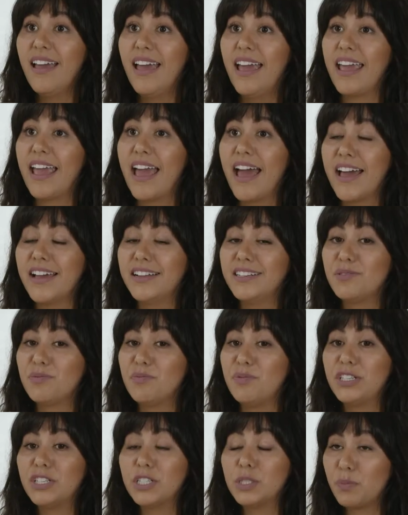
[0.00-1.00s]

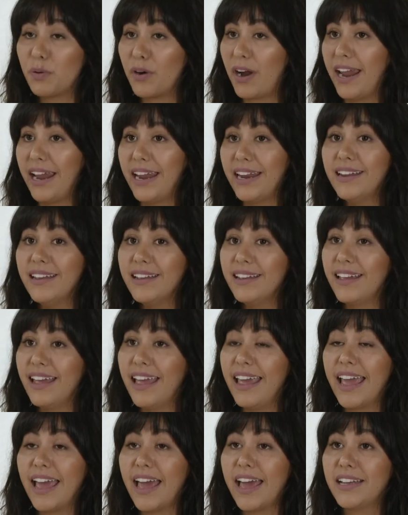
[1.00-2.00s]
And we just prayed,
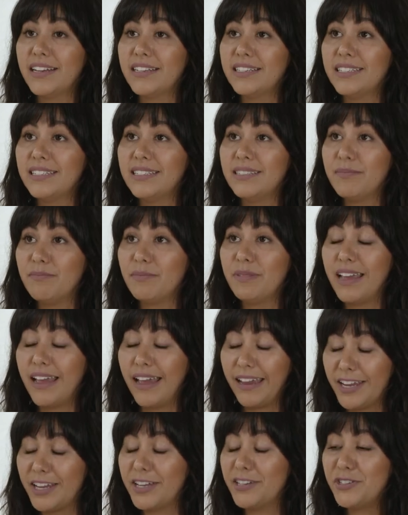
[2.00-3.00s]
and
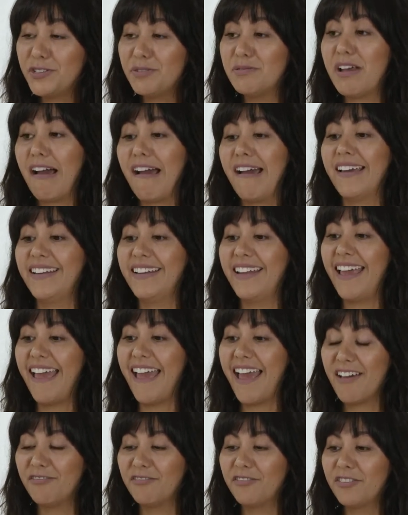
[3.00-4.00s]
I kid you not,
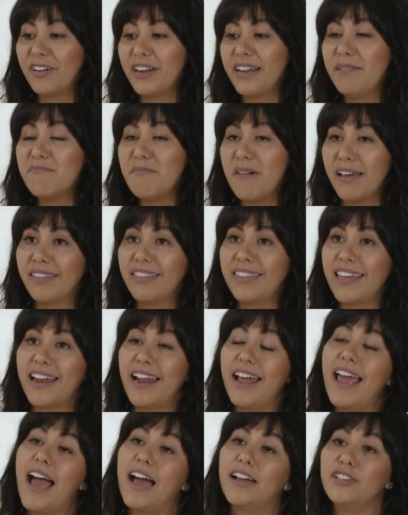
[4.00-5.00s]
every month that
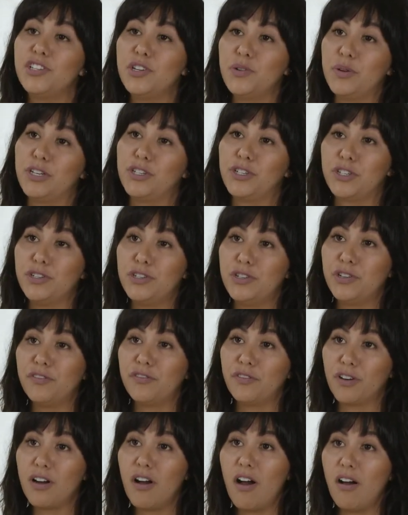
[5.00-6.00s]
I had tuition due
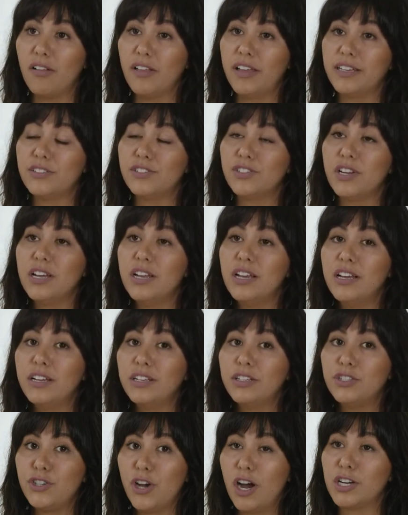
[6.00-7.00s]
for college,
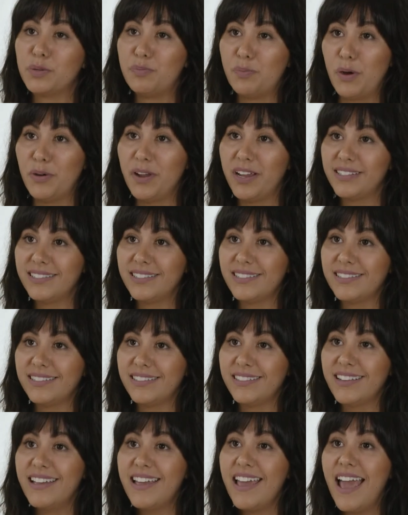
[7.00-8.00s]
Josh bonused.
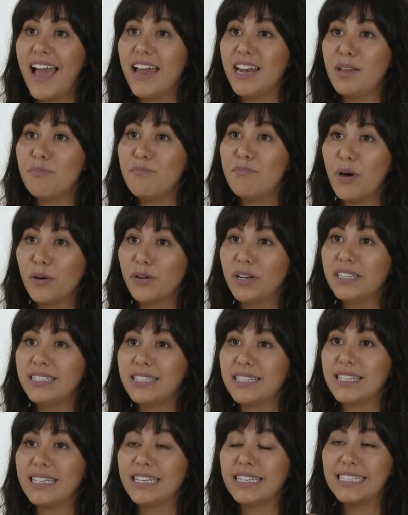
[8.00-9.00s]
And he
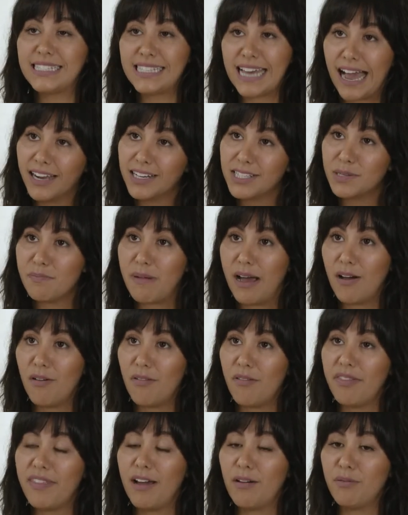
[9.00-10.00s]
bonused the exact
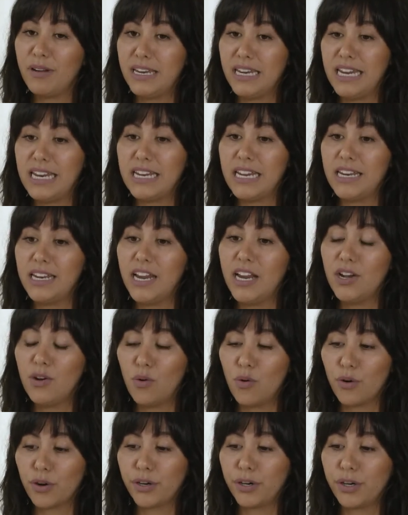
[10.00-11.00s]
amount that we needed in
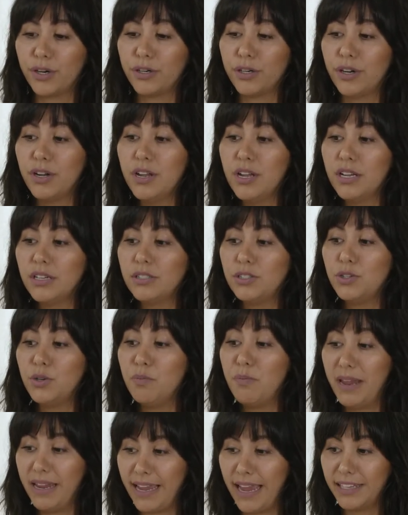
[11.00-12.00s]
order to
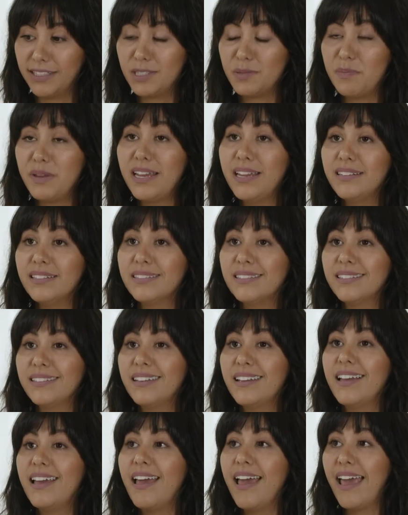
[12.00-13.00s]
make ends meet
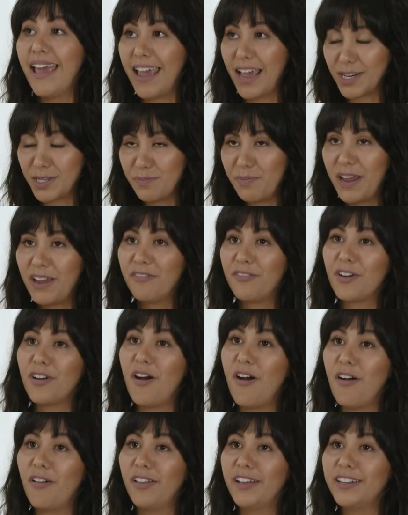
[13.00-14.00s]
and pay for
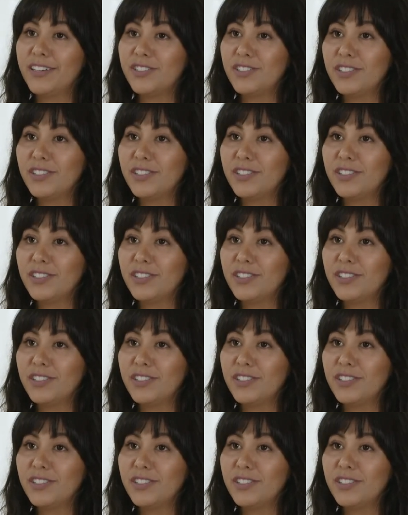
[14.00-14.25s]
college